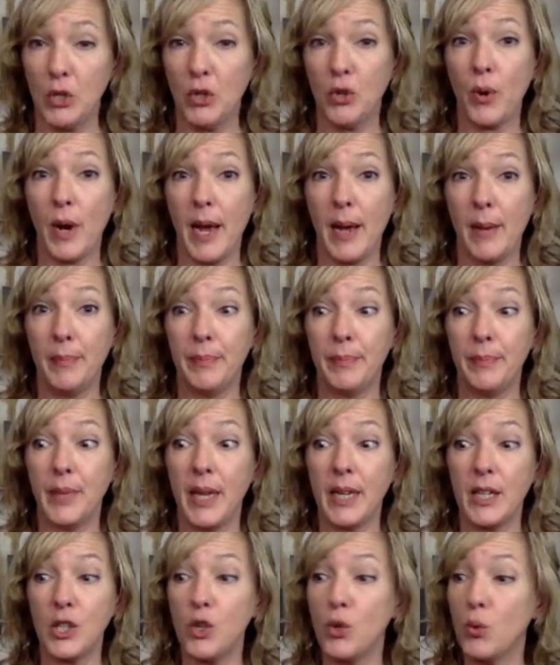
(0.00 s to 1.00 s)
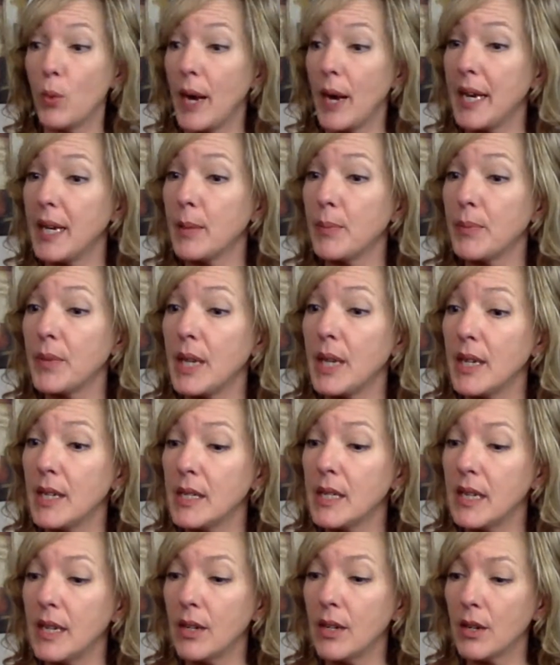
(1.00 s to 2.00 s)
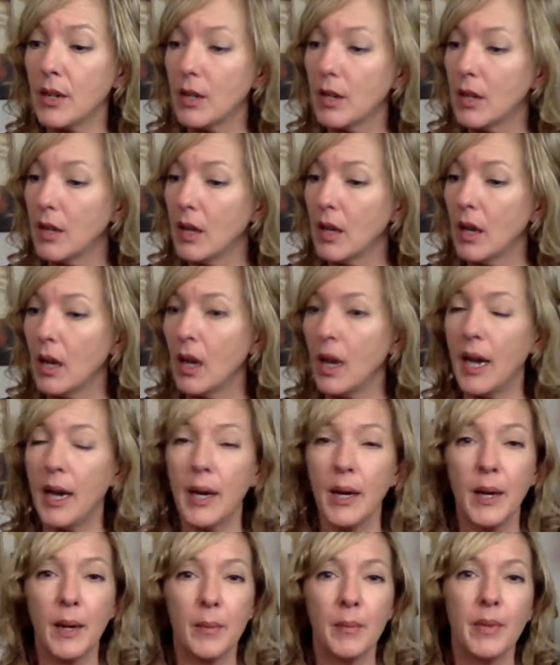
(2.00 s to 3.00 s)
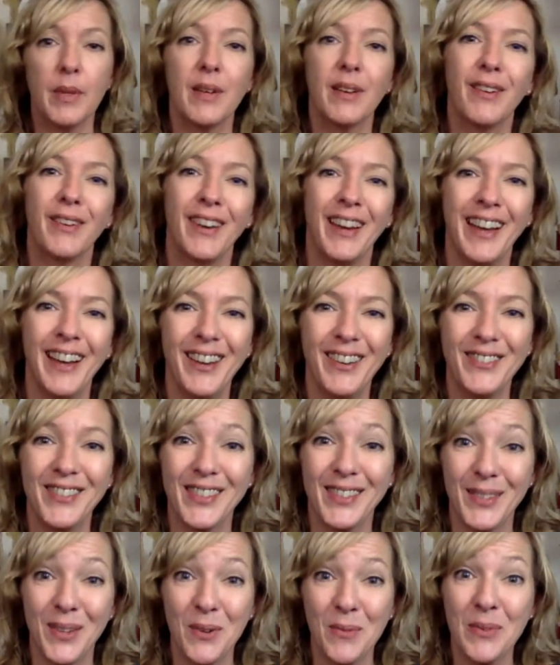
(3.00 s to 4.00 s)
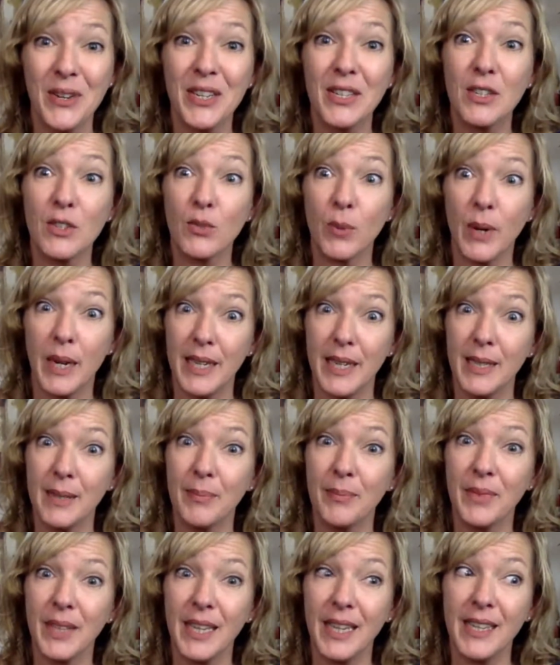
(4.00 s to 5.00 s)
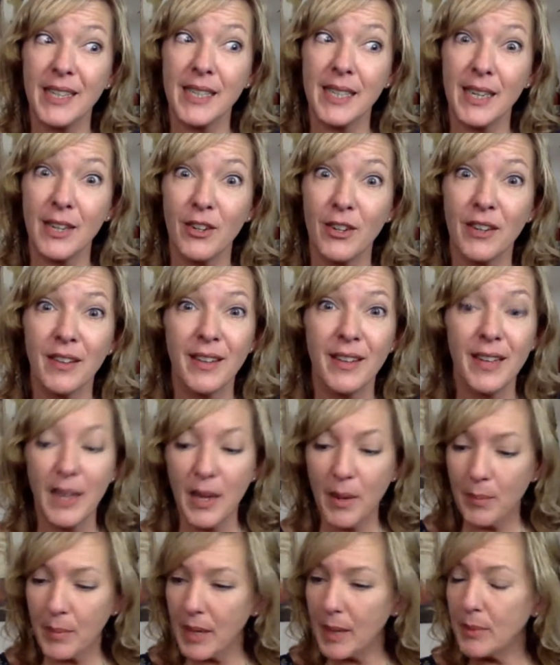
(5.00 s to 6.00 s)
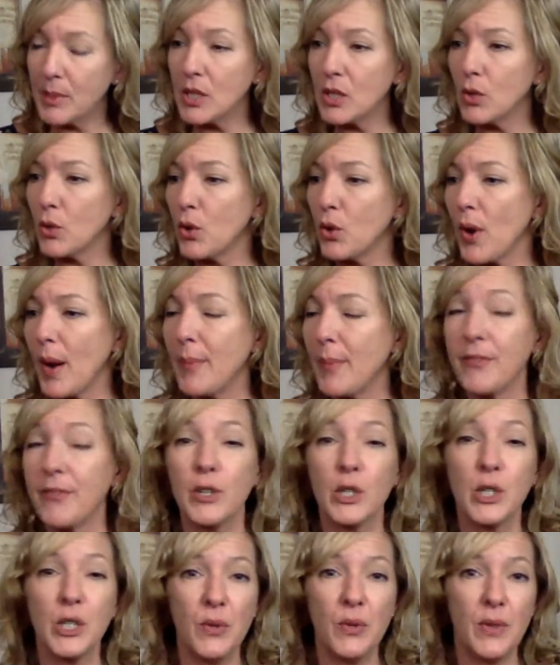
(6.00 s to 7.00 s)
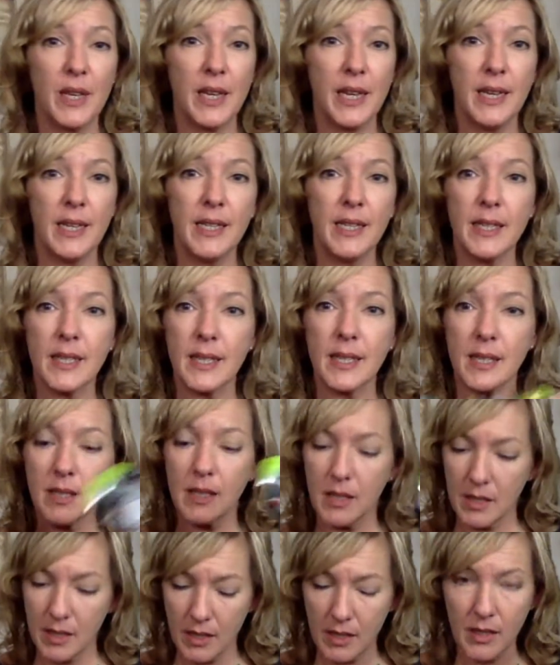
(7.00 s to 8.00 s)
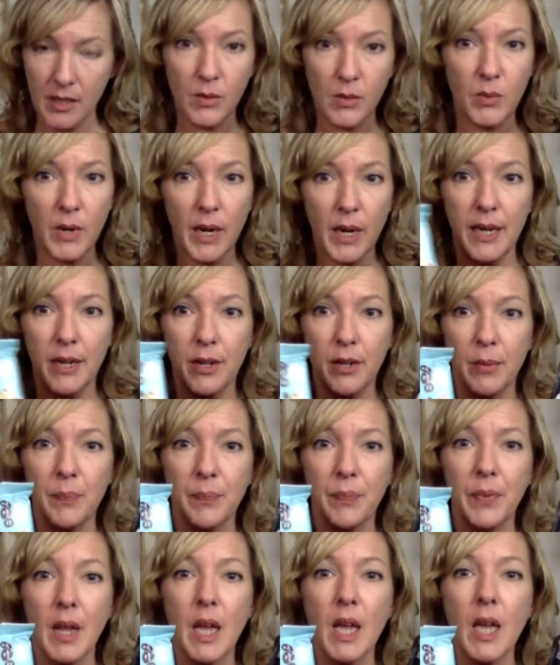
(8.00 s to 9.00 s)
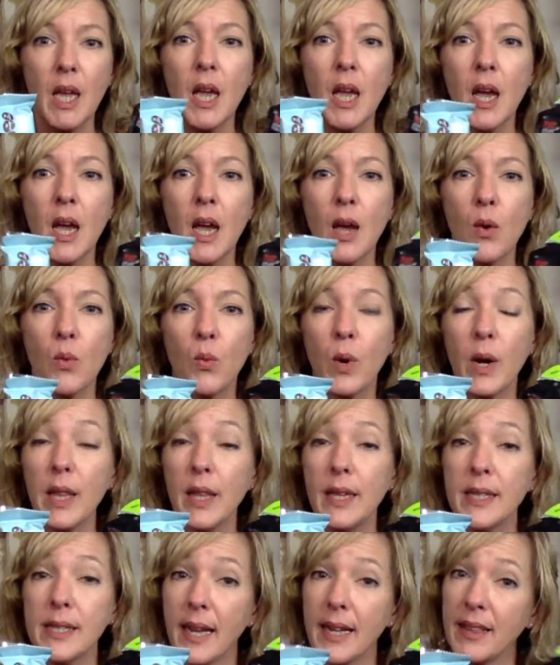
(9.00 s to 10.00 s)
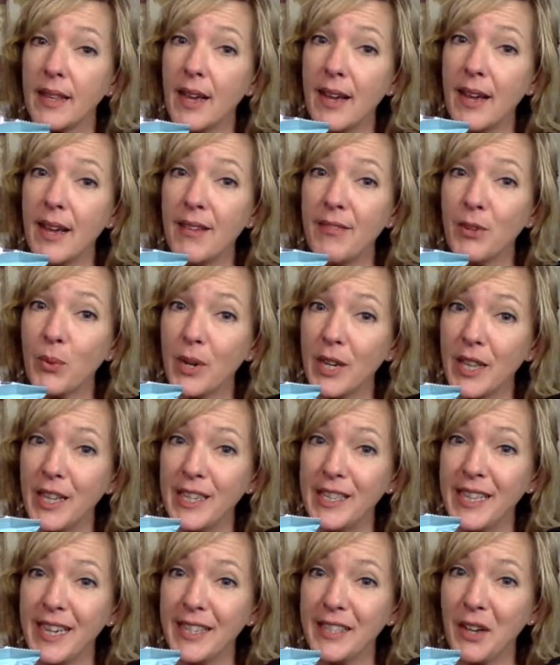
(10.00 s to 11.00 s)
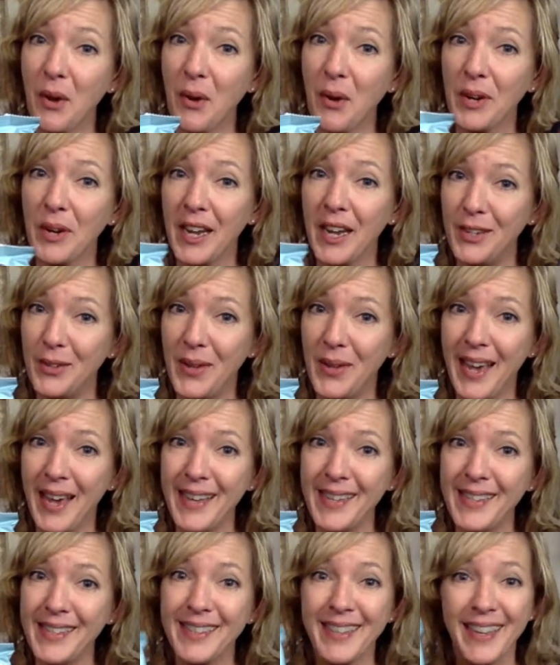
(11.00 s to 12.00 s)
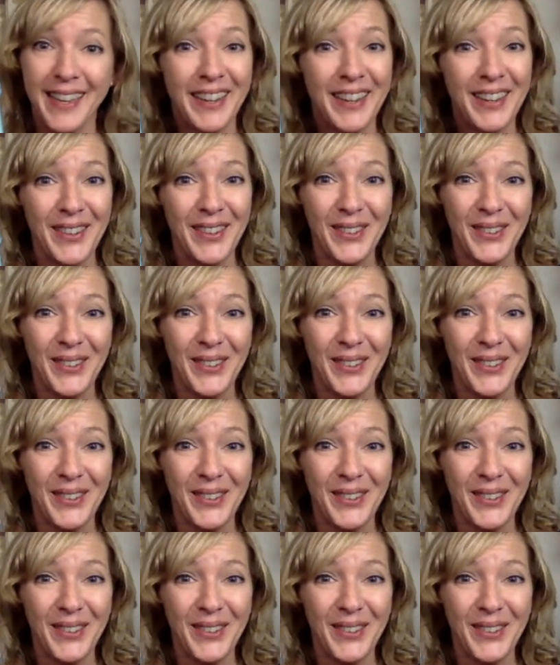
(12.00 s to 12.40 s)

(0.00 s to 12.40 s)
just going to grab like two random things here. Um, I have so much random things here, but I'm just going to grab the first two things right here. One of these I love and one of these I don't. Can you guess